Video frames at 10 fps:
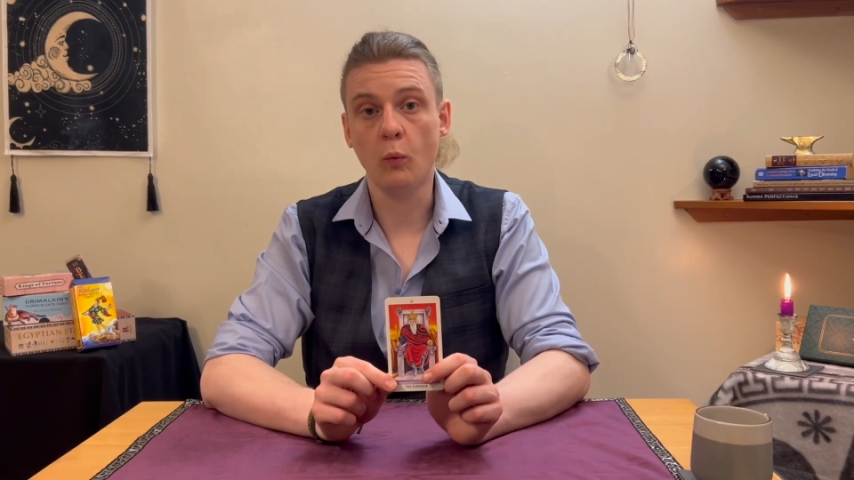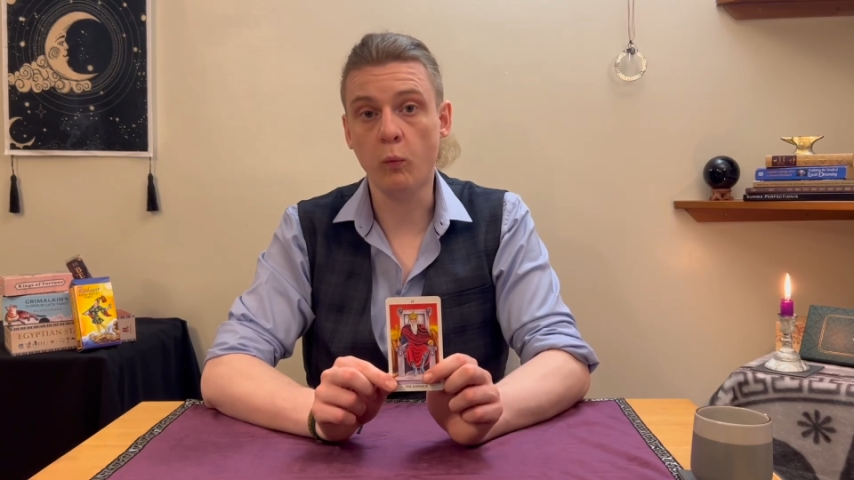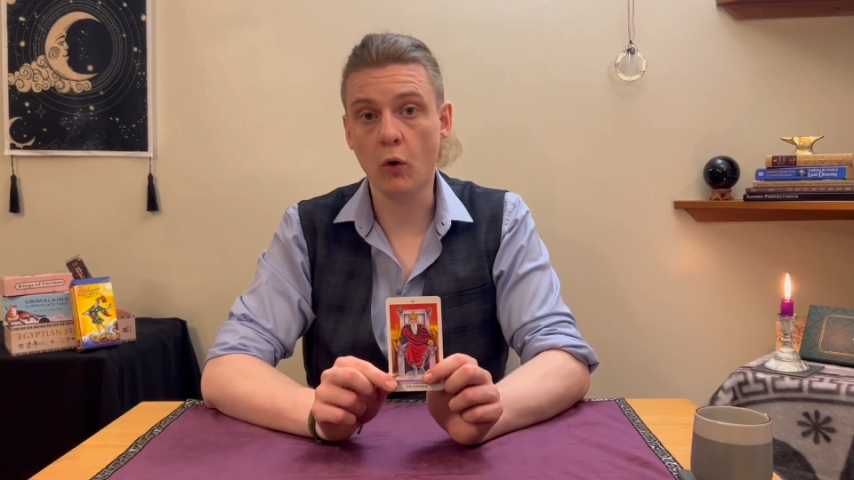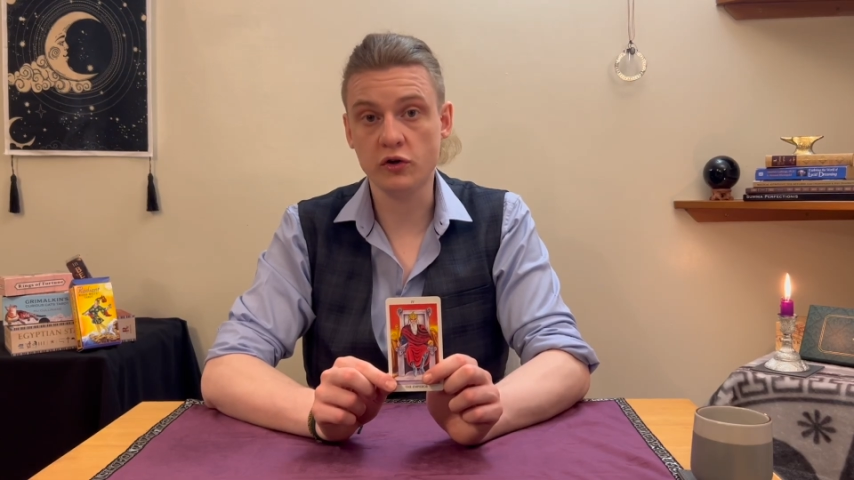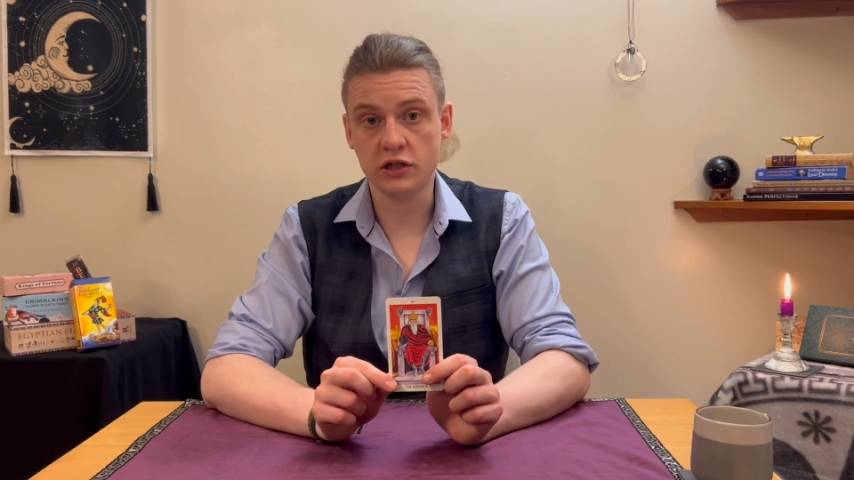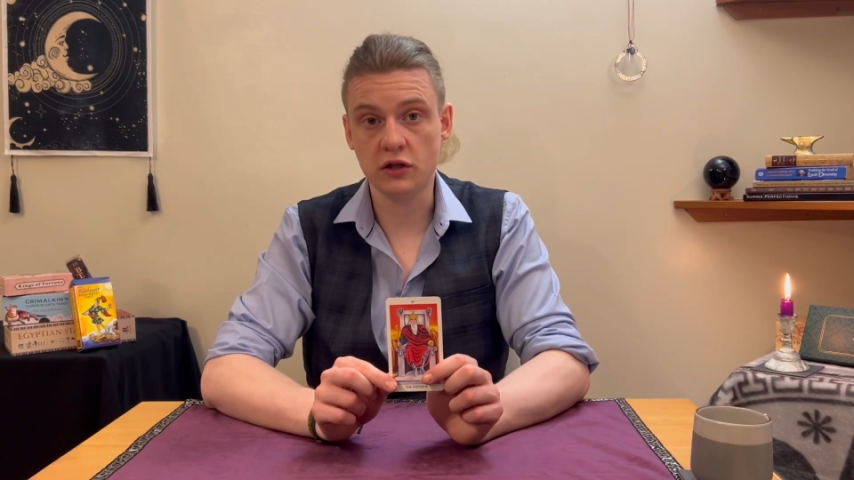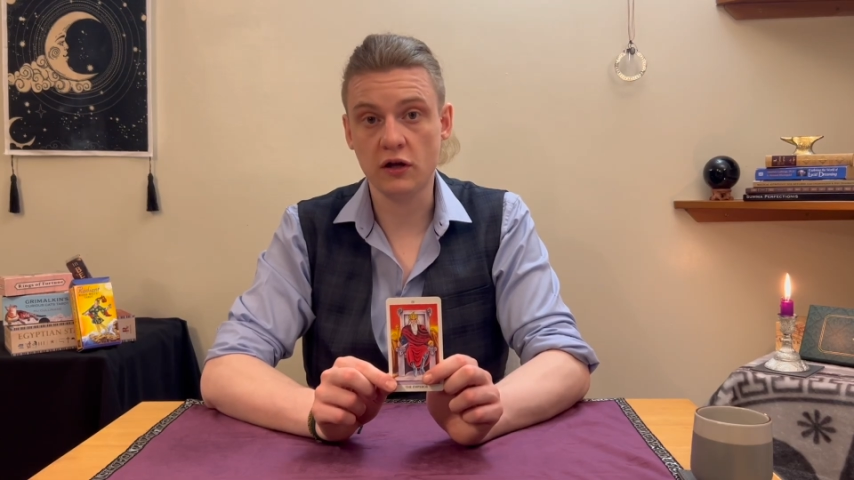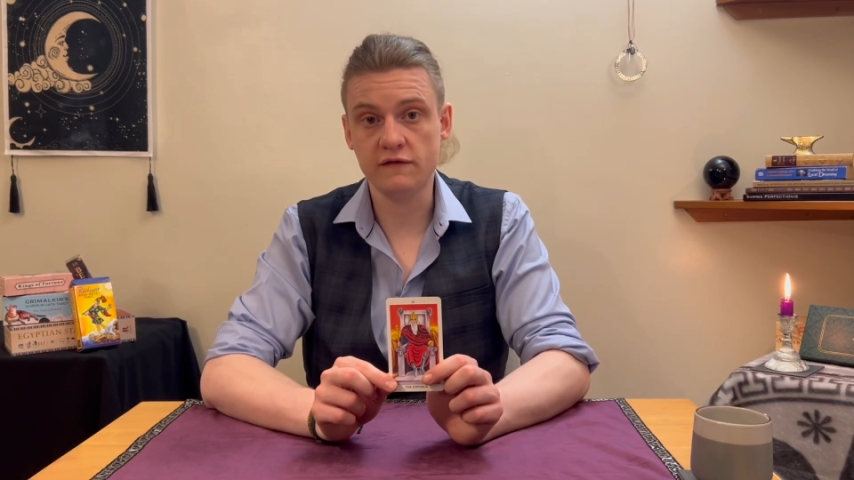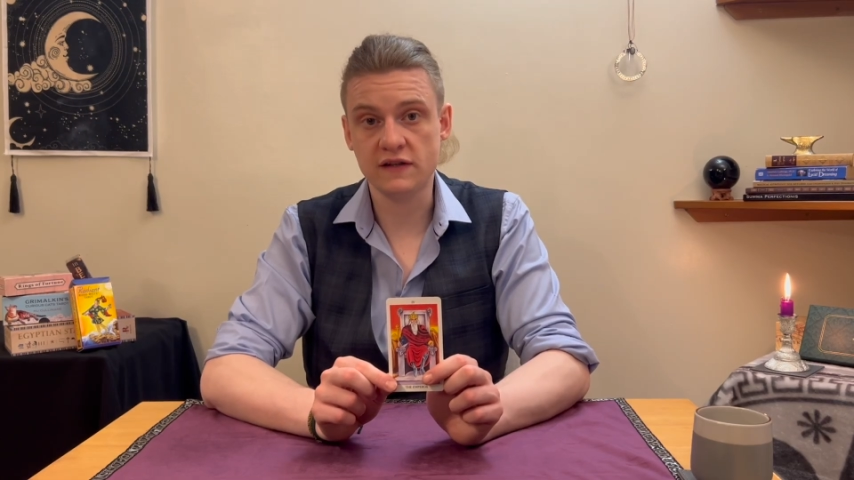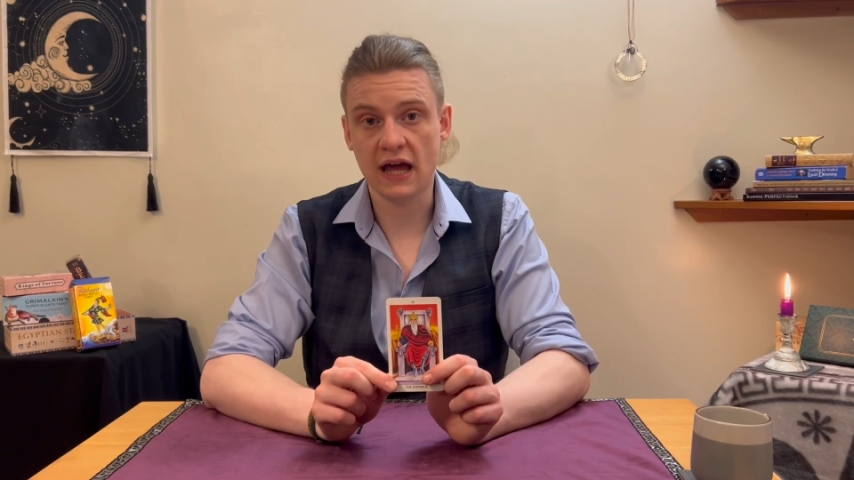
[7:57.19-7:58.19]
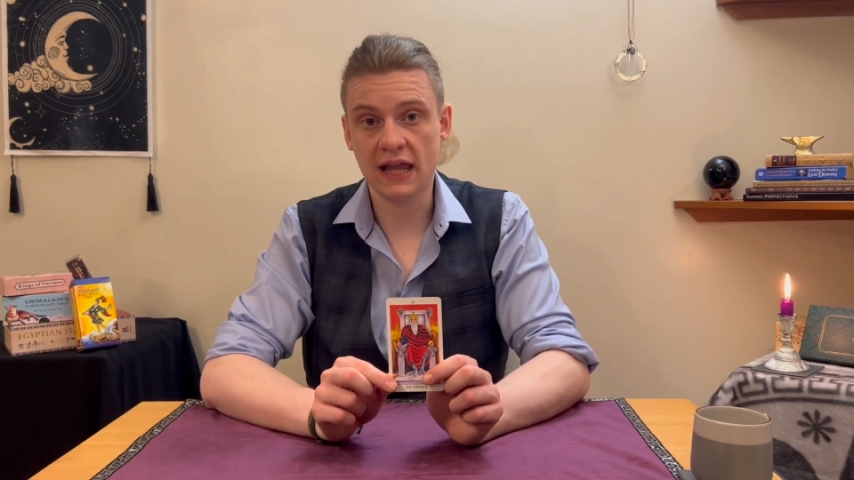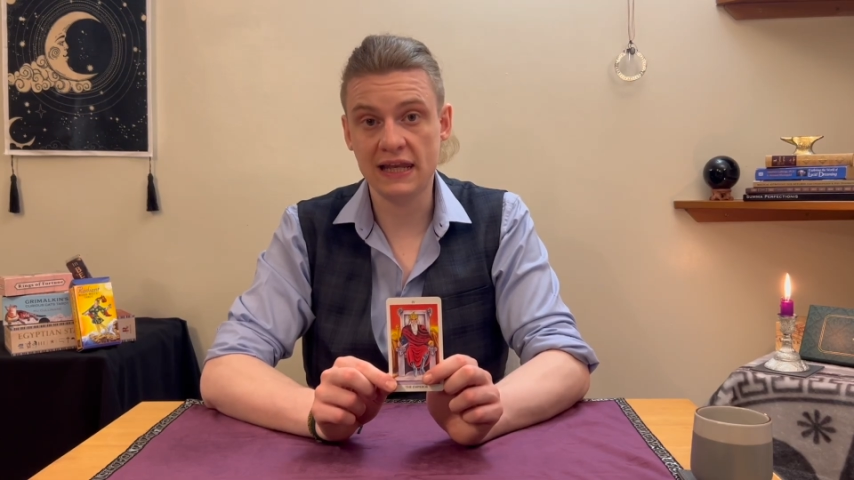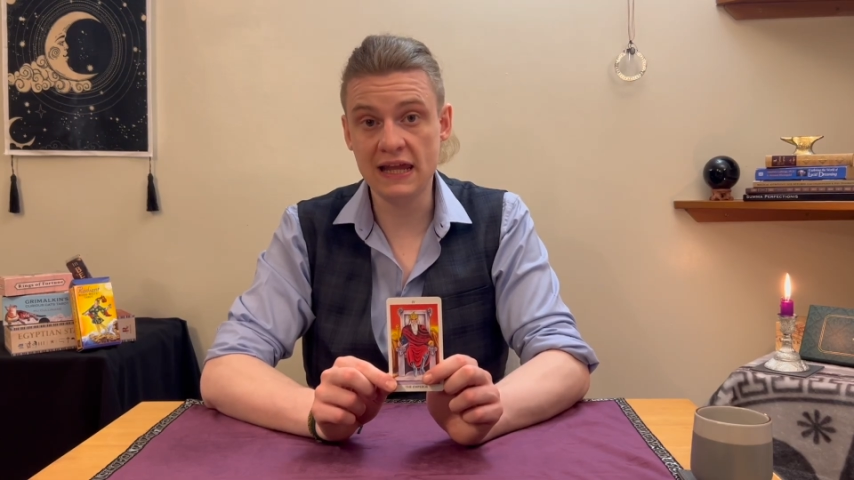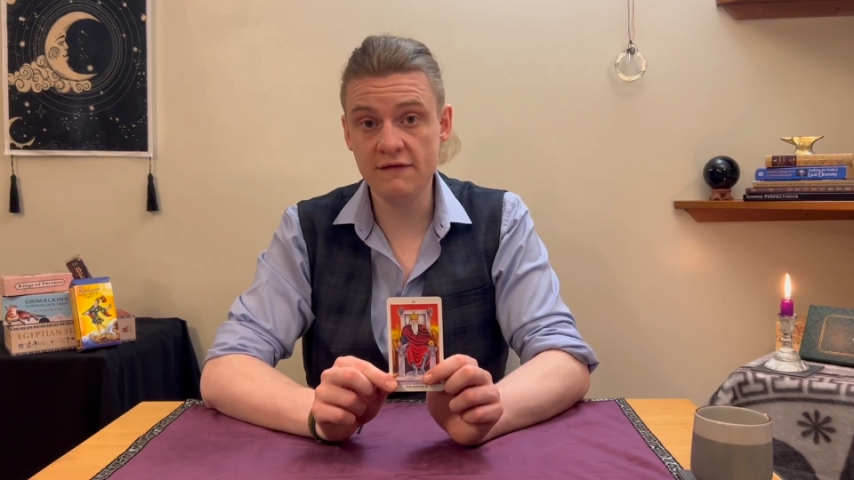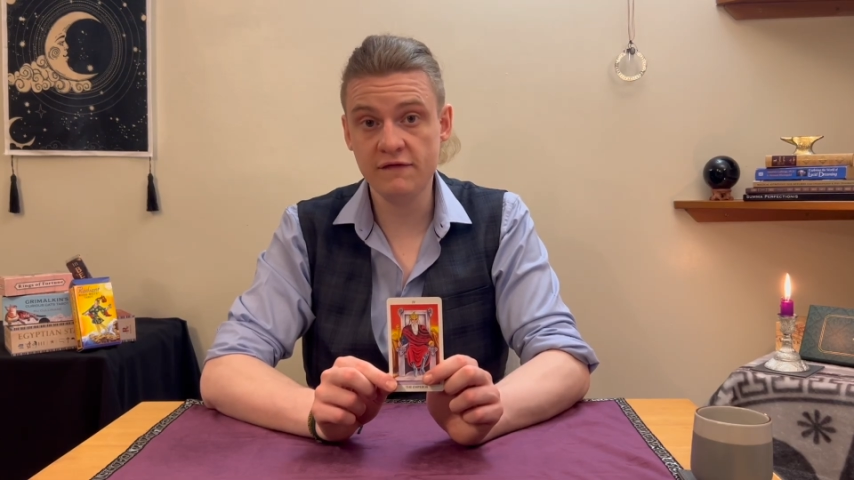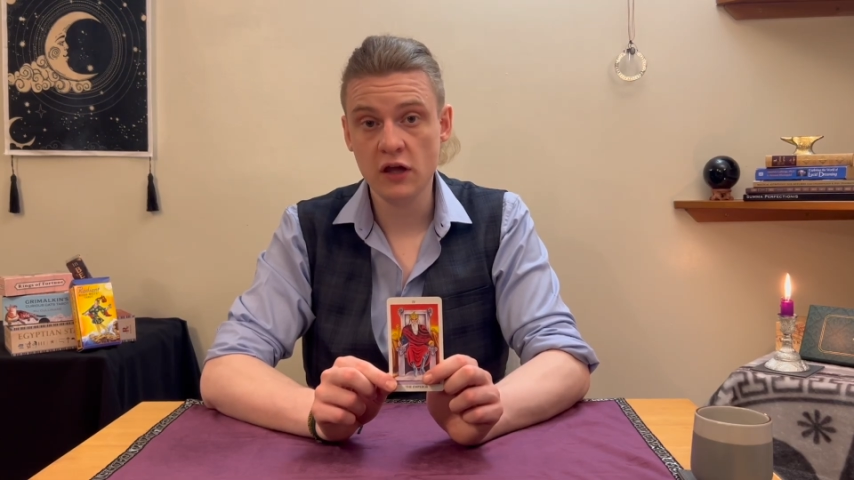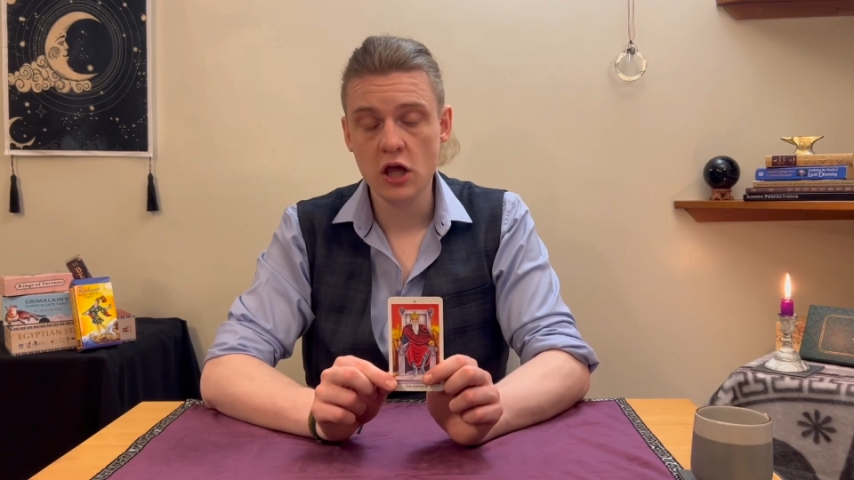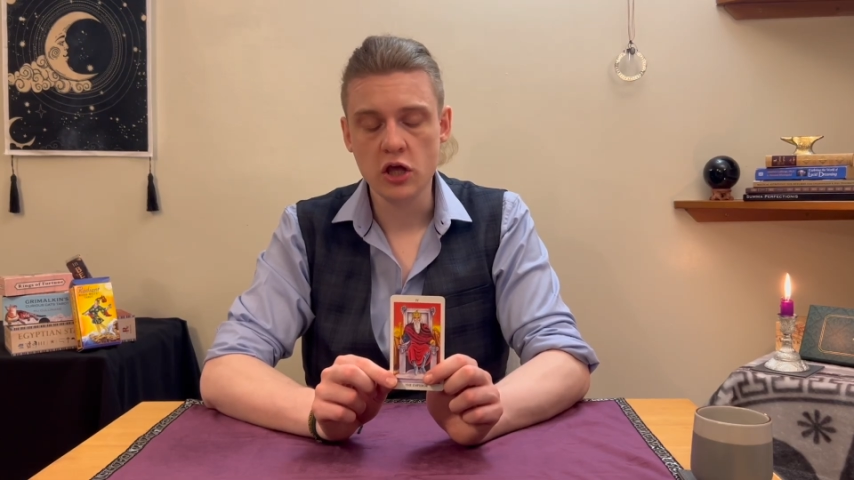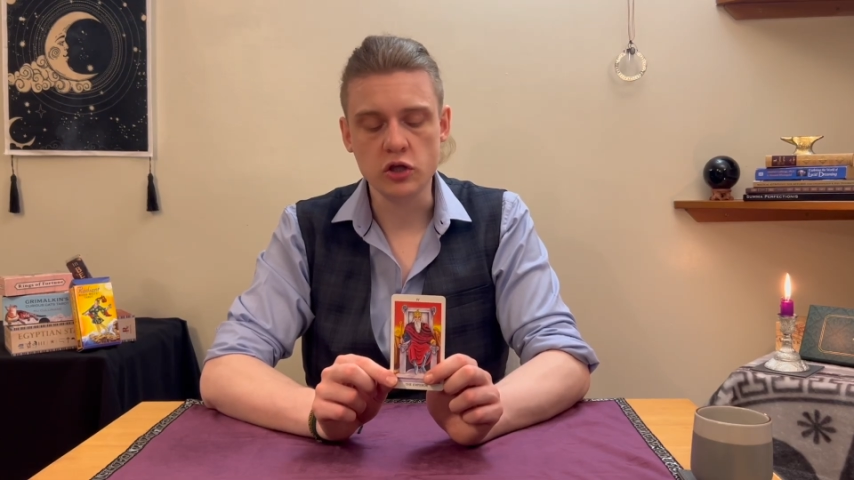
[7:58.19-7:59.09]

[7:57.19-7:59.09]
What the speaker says: what life to live.